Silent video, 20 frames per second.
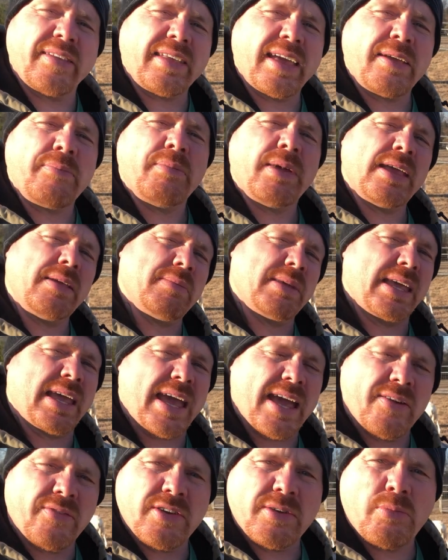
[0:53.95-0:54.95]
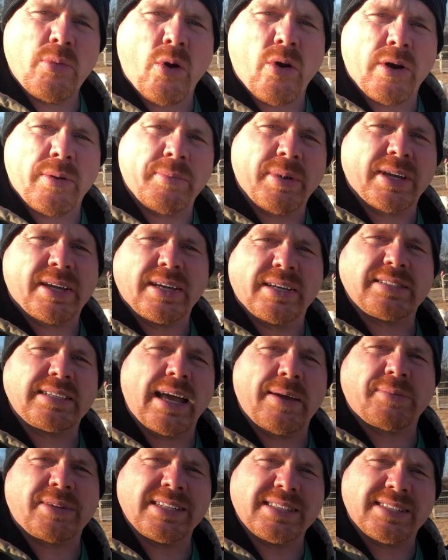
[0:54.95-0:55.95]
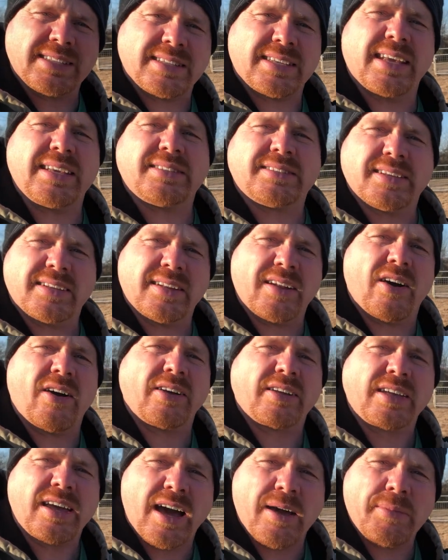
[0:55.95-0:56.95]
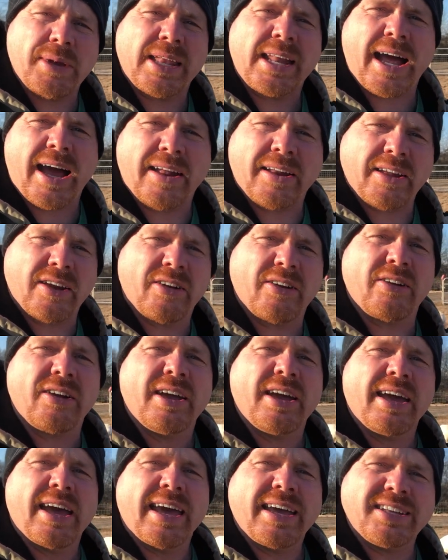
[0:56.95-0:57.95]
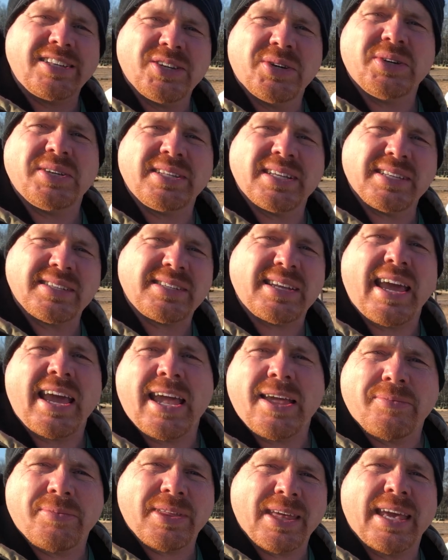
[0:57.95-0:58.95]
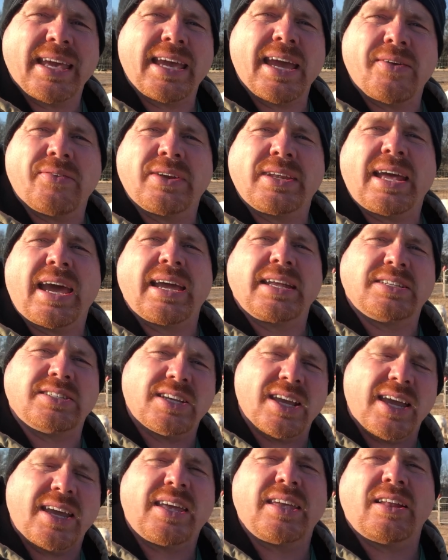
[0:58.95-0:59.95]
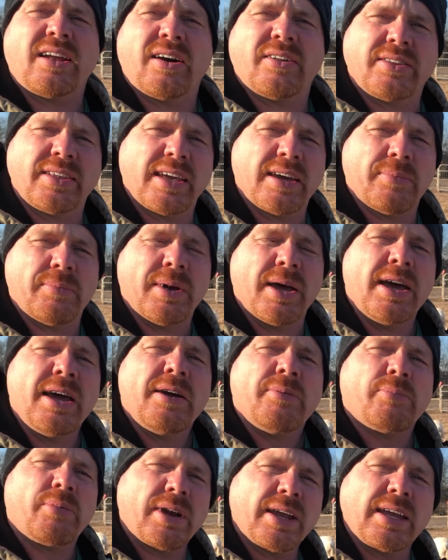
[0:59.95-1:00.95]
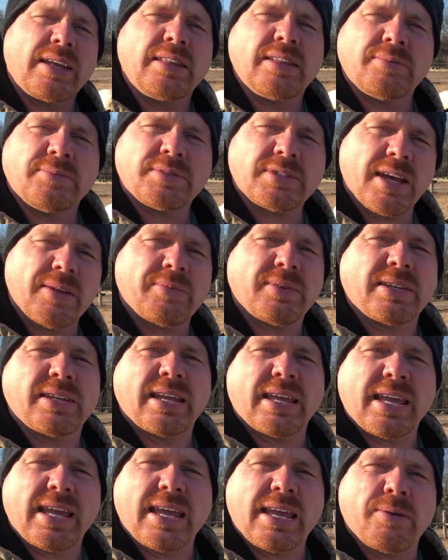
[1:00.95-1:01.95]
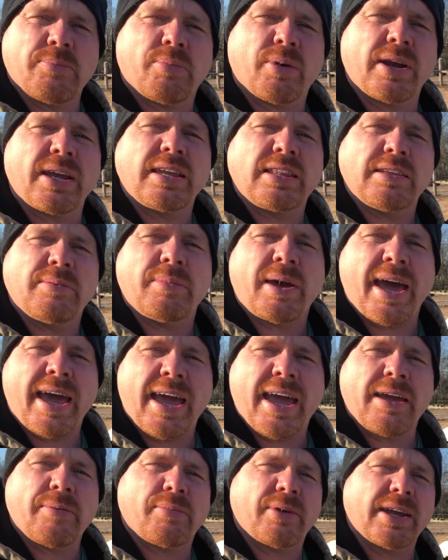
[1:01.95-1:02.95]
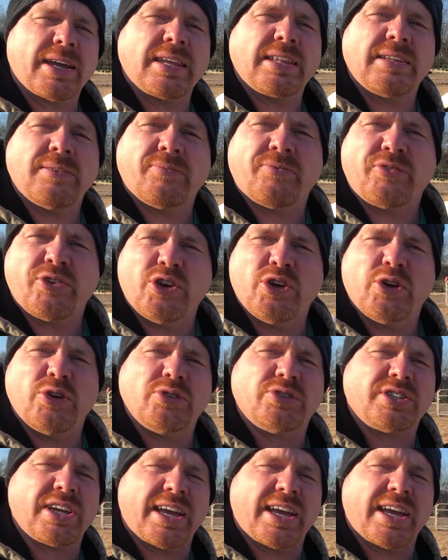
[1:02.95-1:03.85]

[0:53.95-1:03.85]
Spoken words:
and they meet me every morning because I'm consistent on coming out here and doing the same thing every day, checking on them, bringing them something to eat, bringing them hay, bringing them food,